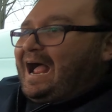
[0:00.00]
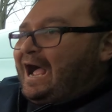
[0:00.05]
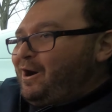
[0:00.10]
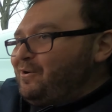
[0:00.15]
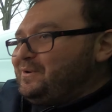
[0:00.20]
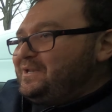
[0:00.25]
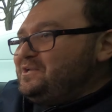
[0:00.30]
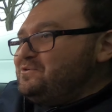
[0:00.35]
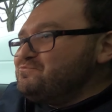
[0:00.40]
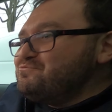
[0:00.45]

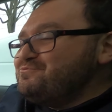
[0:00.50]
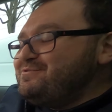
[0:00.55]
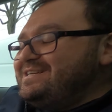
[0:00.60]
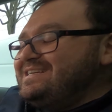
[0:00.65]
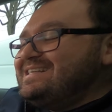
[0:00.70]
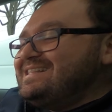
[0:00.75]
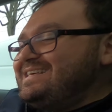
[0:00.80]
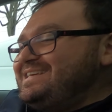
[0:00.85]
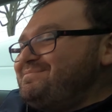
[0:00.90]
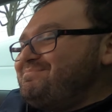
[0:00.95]
Audi
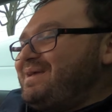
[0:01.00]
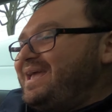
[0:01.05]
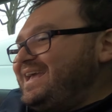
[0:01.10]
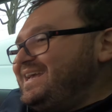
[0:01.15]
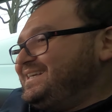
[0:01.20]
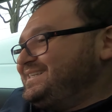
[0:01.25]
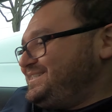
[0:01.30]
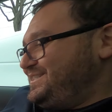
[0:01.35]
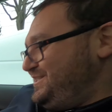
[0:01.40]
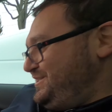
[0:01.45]
really
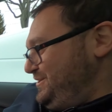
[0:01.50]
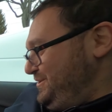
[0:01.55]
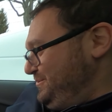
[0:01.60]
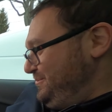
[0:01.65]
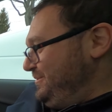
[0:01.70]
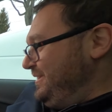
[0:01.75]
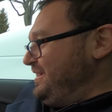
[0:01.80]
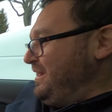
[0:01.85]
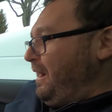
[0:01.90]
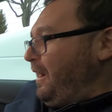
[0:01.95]
makes
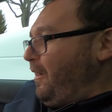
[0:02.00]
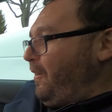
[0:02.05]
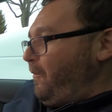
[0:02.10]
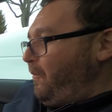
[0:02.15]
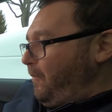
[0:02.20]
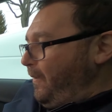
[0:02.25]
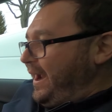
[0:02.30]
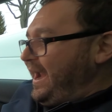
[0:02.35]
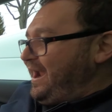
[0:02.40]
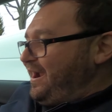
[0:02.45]
you
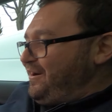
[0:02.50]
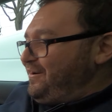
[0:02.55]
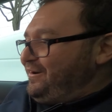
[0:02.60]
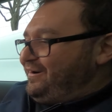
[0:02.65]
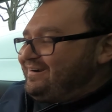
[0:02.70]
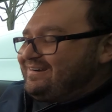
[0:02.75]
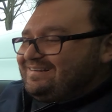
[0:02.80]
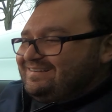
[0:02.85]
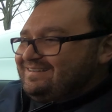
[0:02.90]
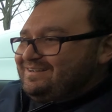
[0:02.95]

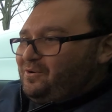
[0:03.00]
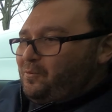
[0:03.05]
aware